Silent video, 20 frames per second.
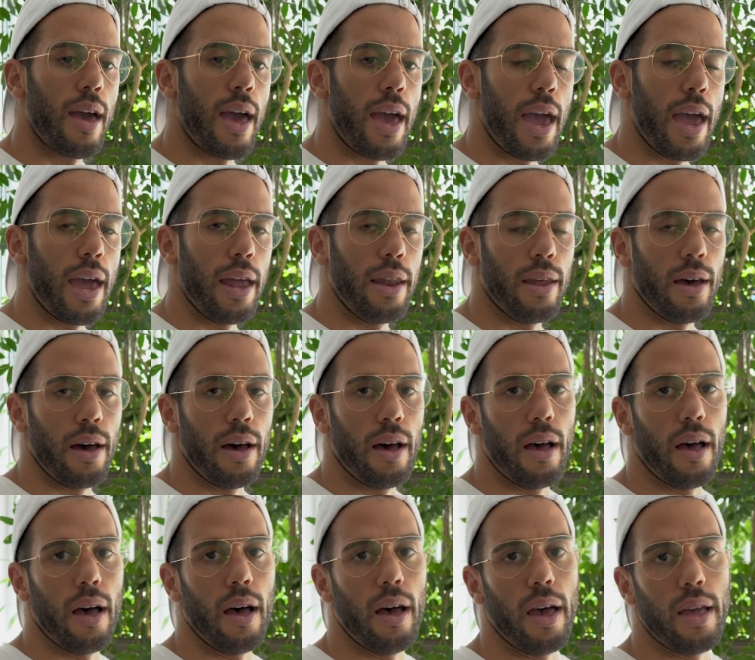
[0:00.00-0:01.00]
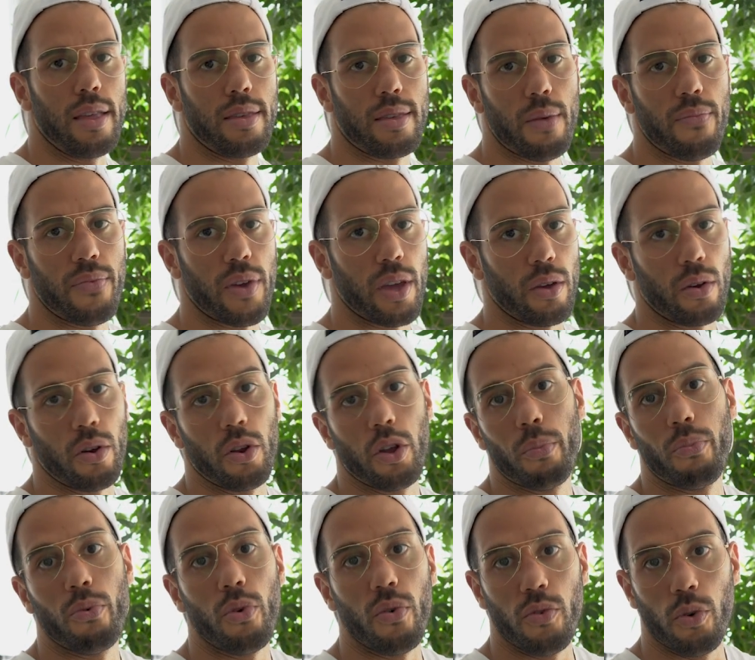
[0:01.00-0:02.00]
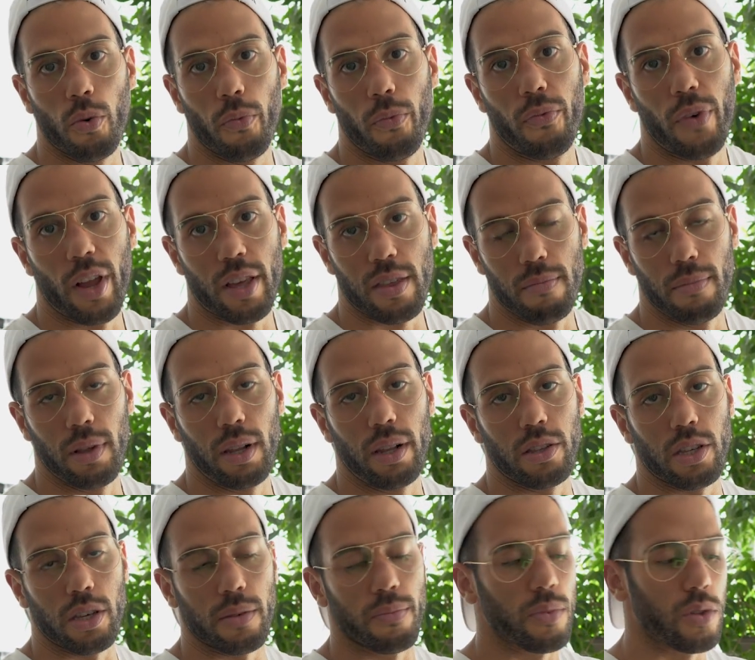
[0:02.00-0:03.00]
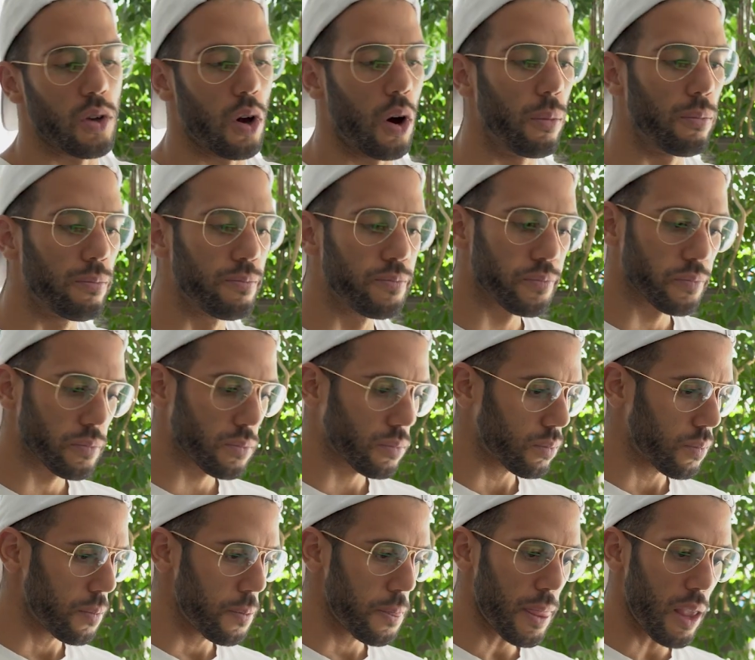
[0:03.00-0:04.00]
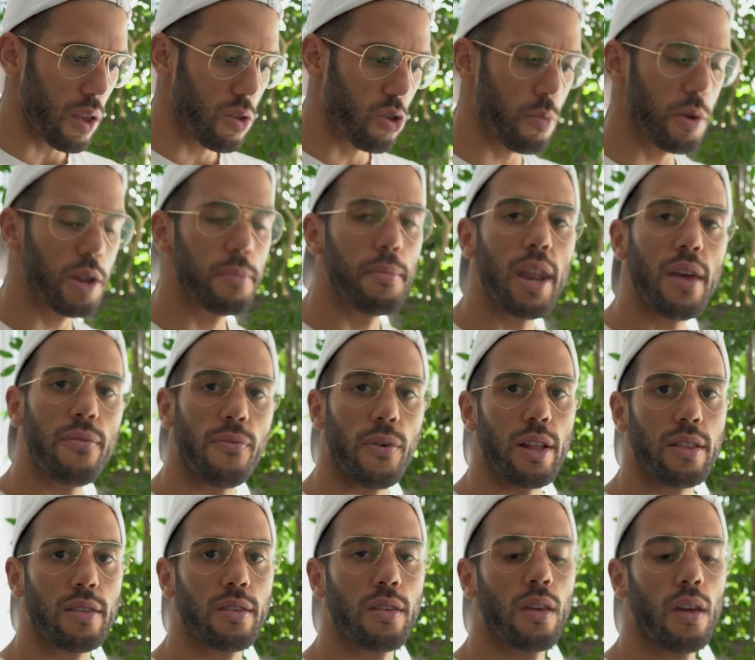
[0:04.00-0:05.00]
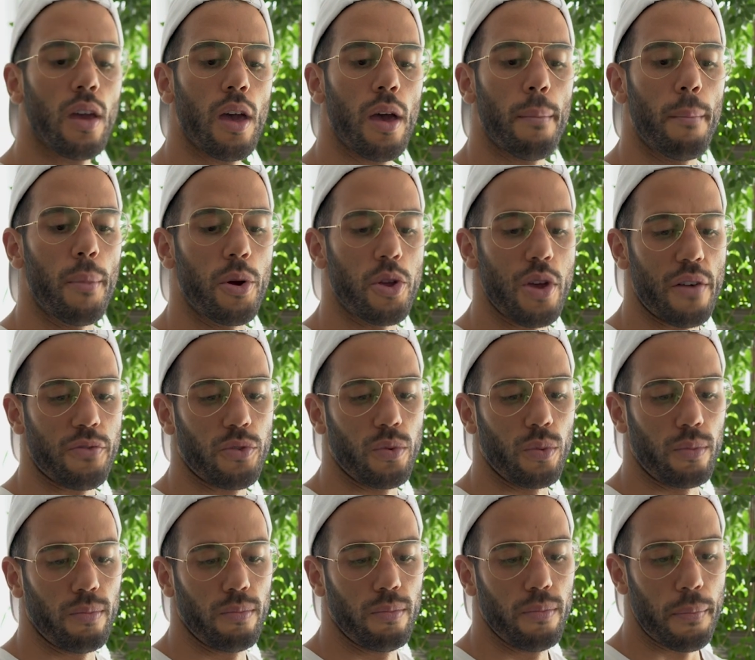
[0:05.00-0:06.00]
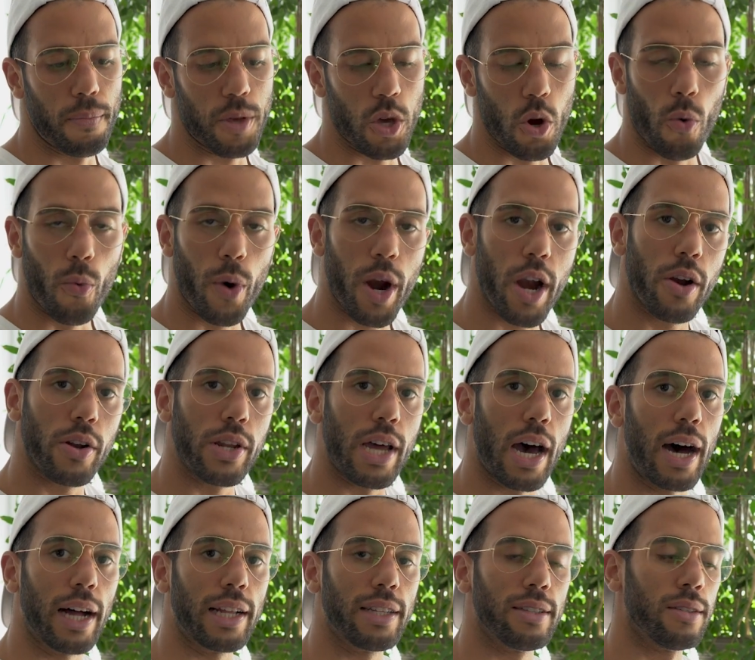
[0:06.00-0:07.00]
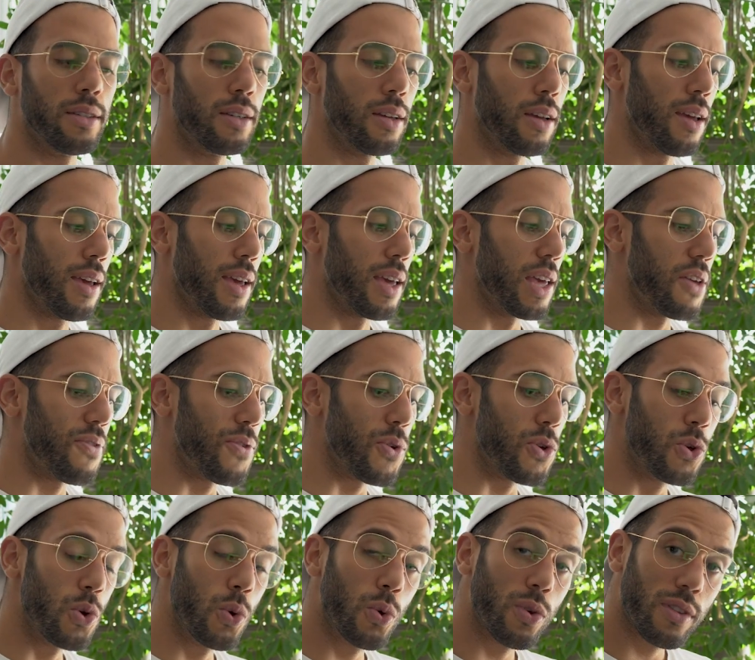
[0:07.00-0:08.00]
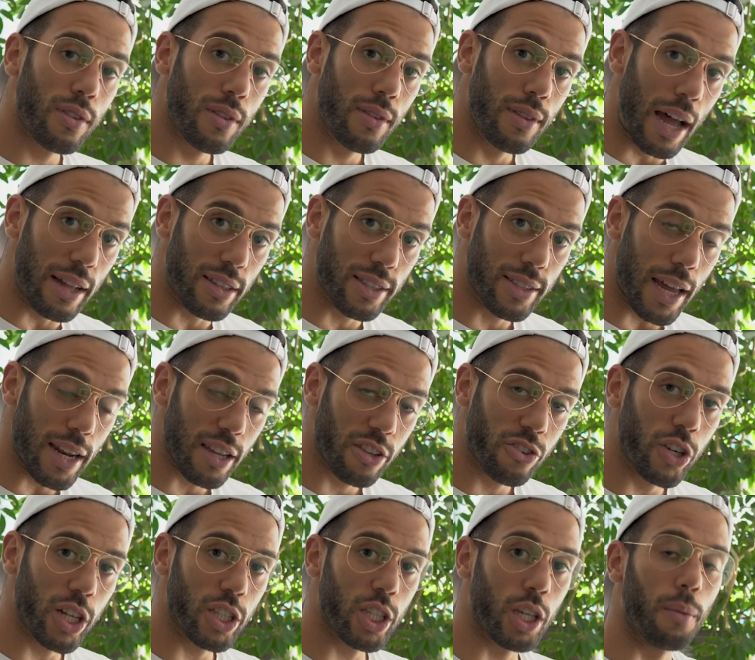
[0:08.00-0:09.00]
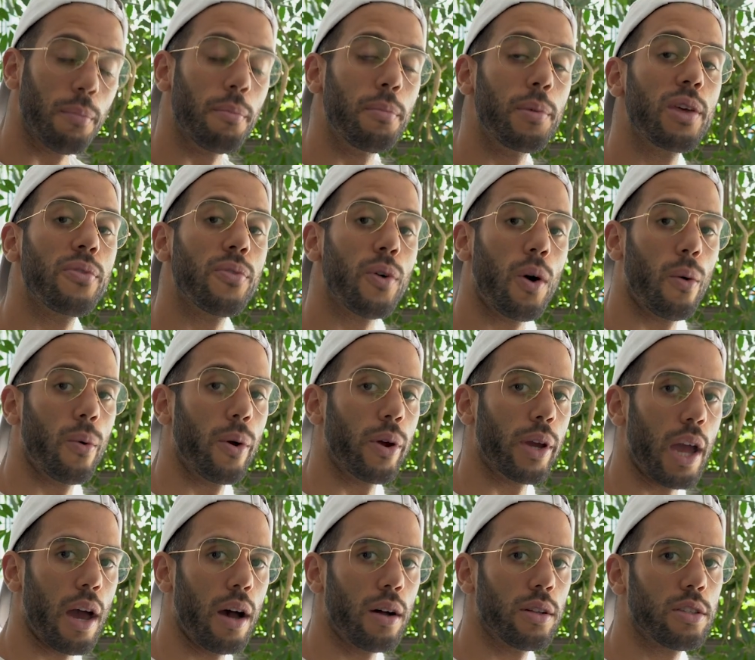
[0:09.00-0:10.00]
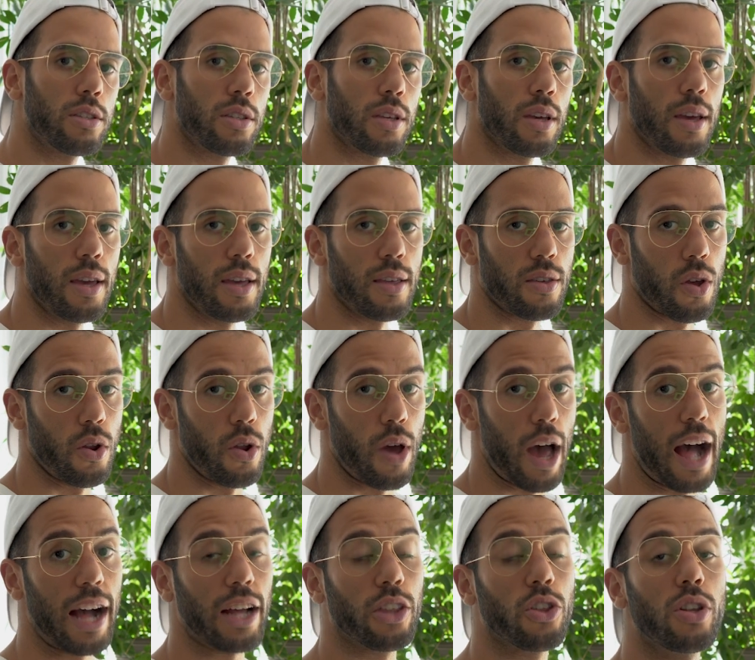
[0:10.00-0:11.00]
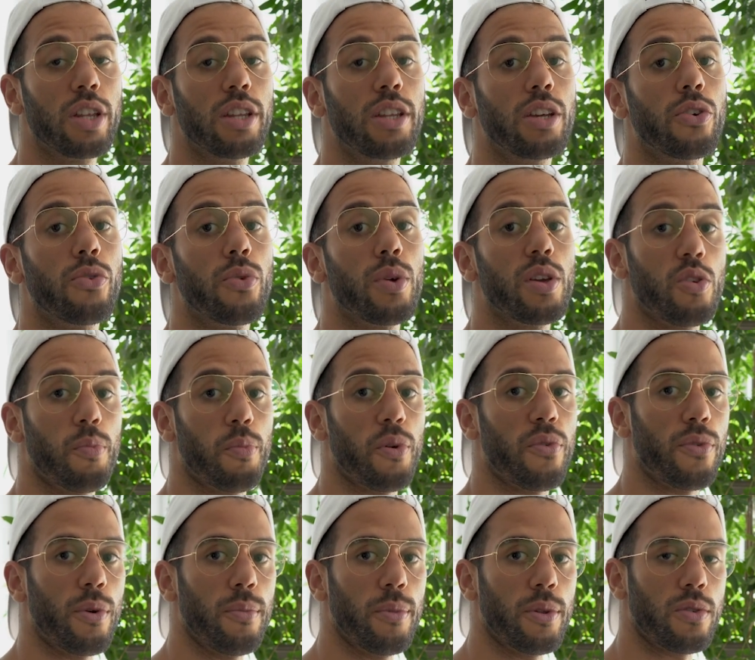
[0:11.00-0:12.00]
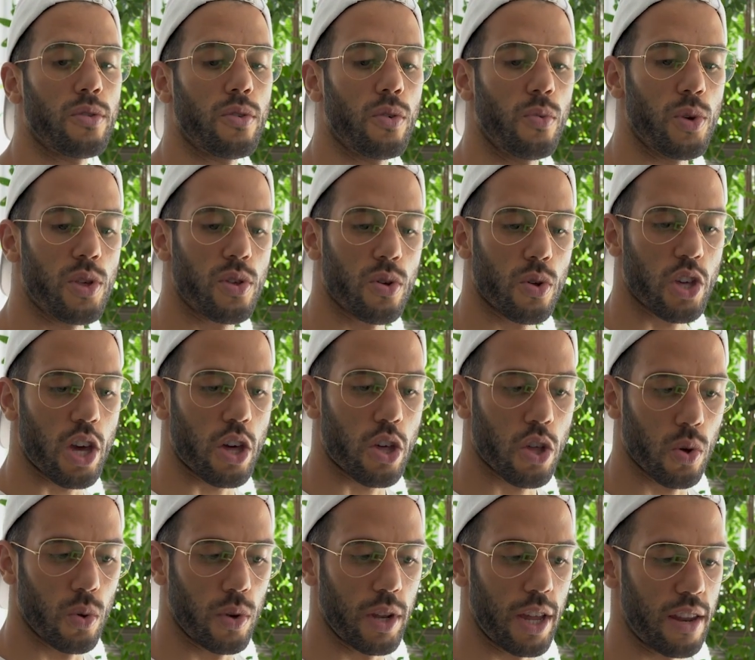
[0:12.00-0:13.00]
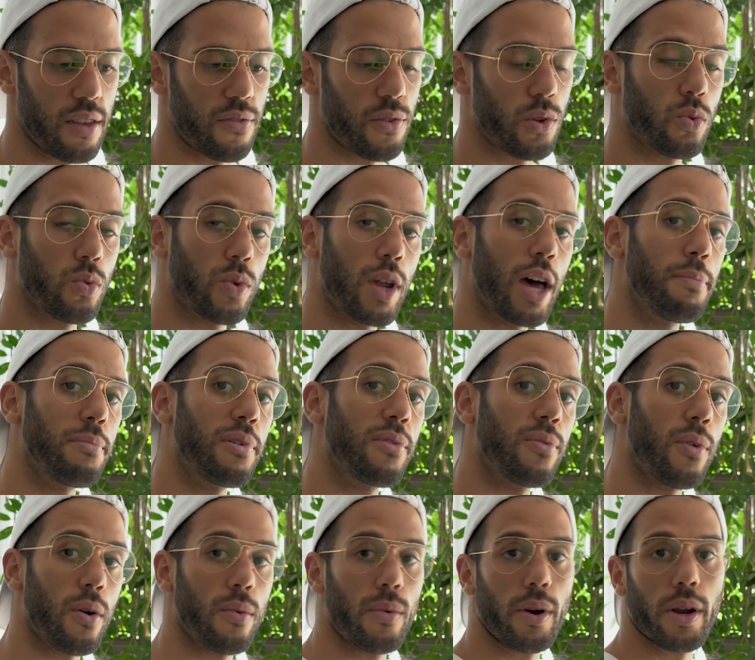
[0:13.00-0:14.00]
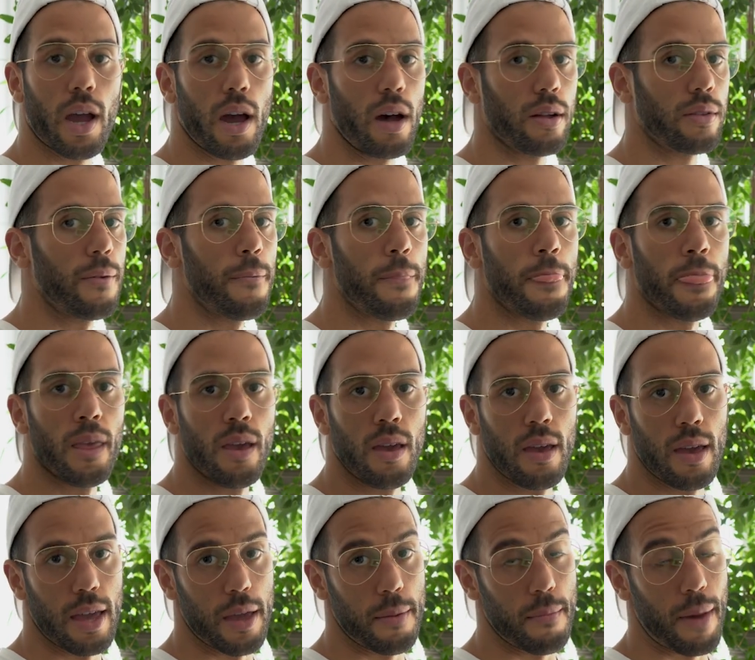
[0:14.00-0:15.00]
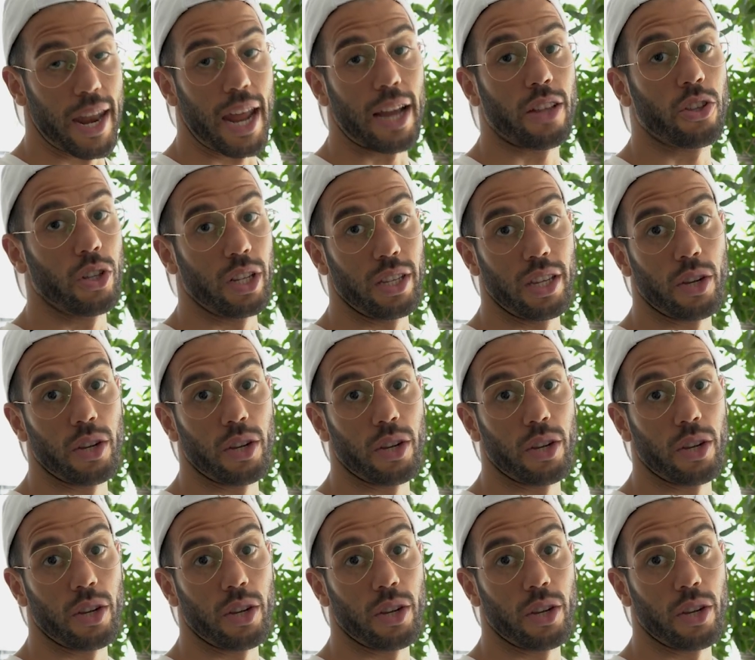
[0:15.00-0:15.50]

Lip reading: and same thing, you're going to improve your flexibility. So many benefits, but you have to be aware that if you use that static stretching before workouts, it's going to actually decrease your performance. So research has shown that if you do that before a workout, it might actually